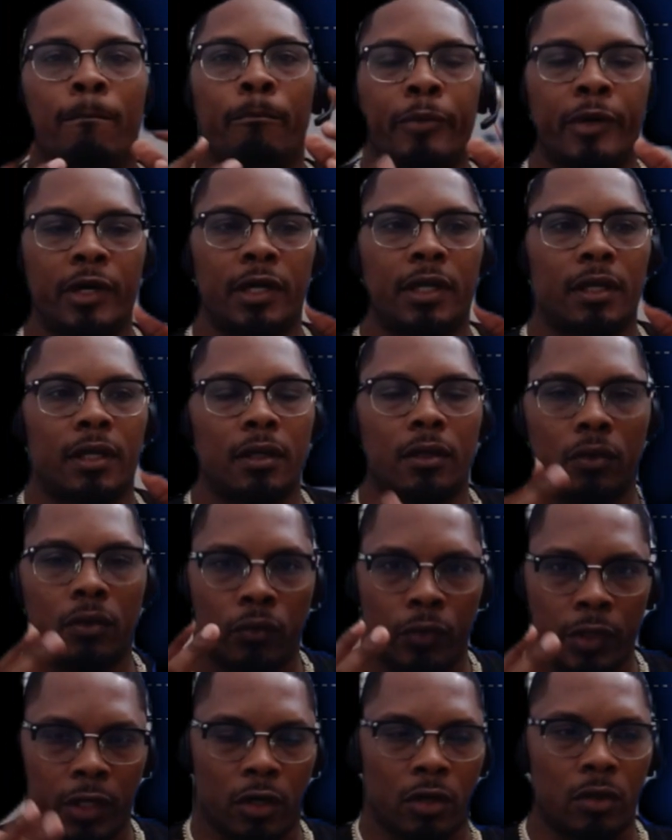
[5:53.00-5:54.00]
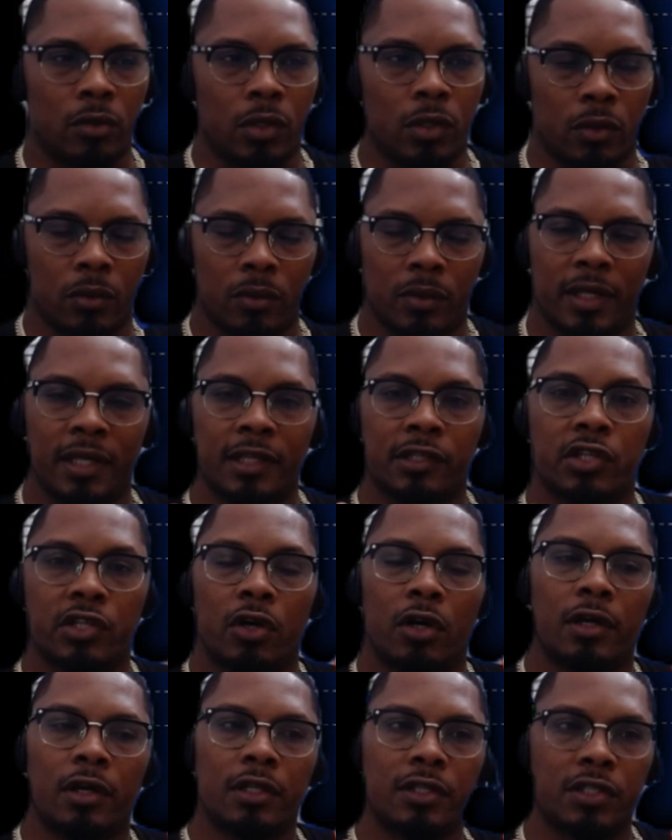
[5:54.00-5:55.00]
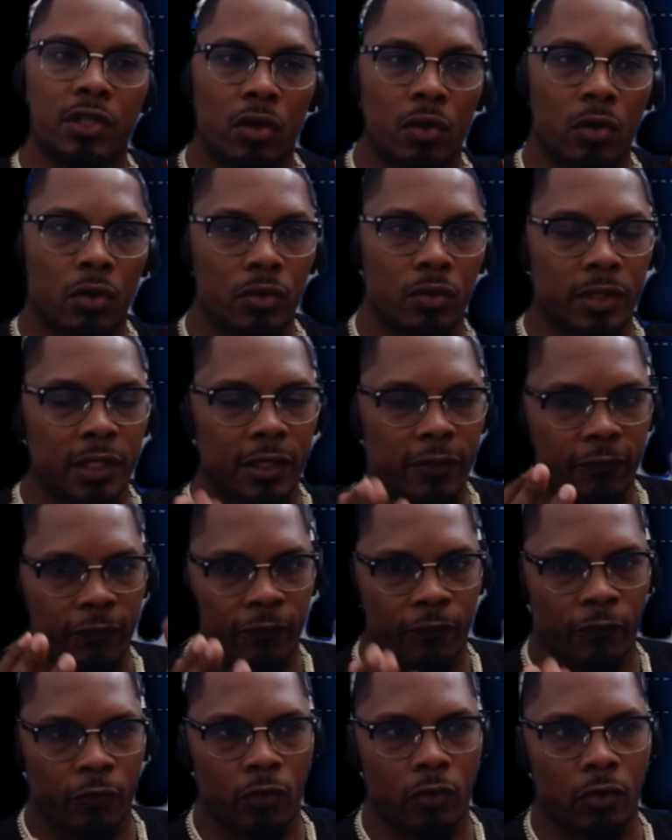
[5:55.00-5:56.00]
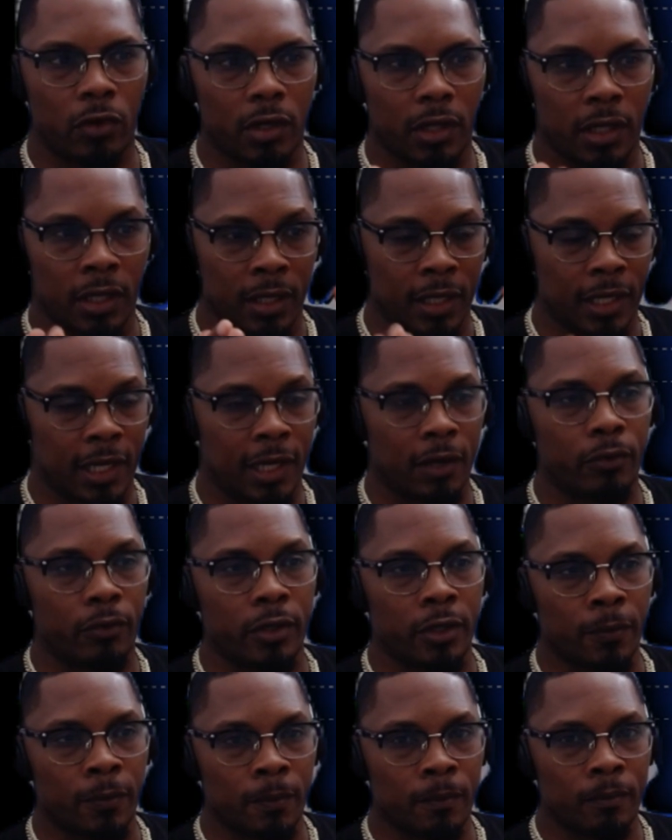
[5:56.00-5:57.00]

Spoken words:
But we all know it's harder to hold it for an hour.